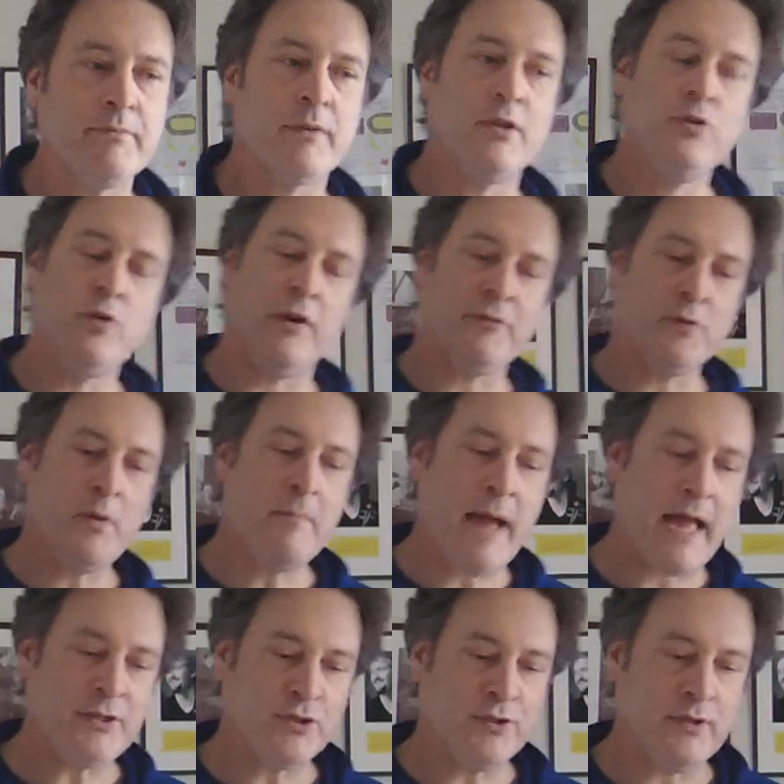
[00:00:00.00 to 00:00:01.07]
You have to
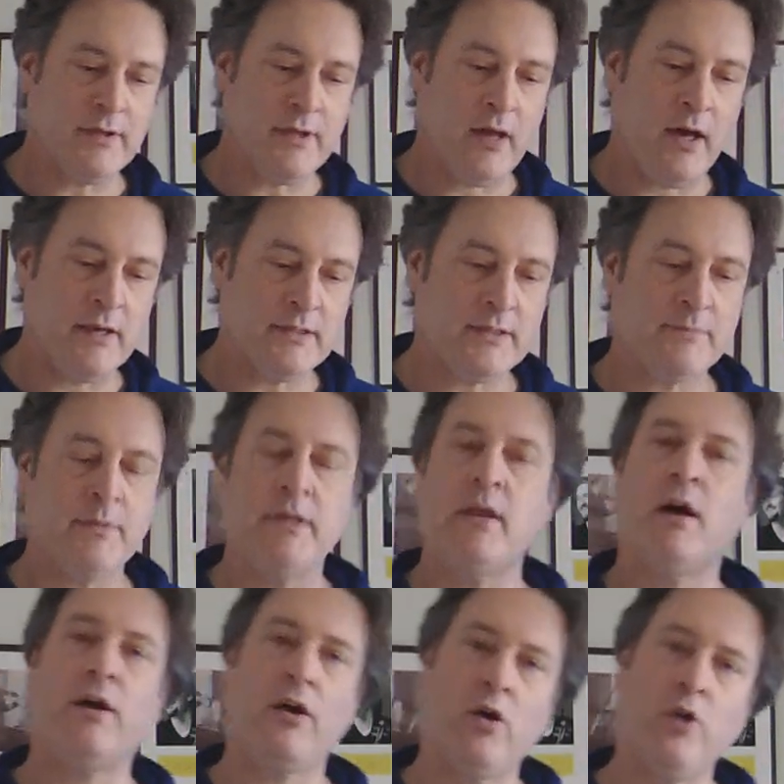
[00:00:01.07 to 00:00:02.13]
imagine that the huntsmen
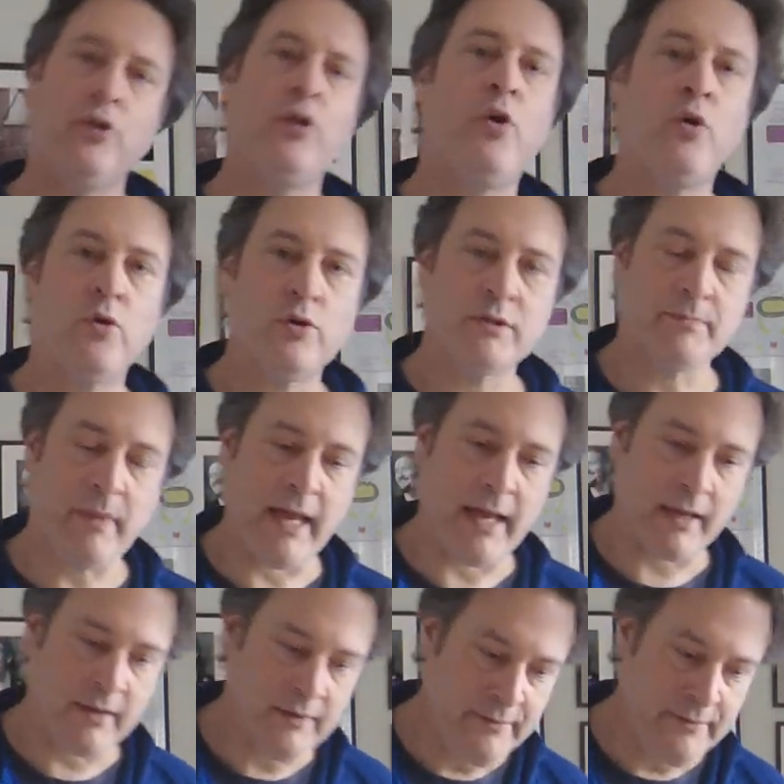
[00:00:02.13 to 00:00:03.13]
are on horseback.